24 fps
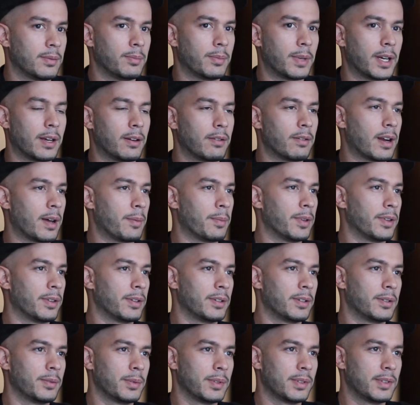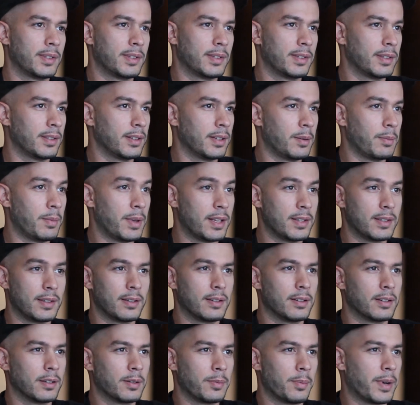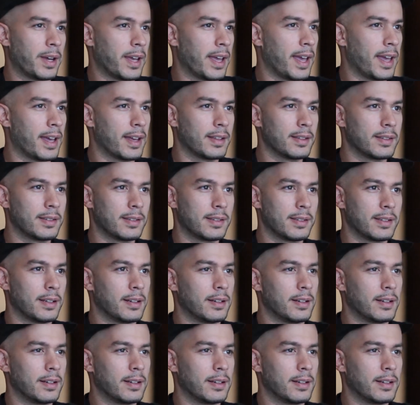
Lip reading: my grandmother was an amazing cook, my aunts and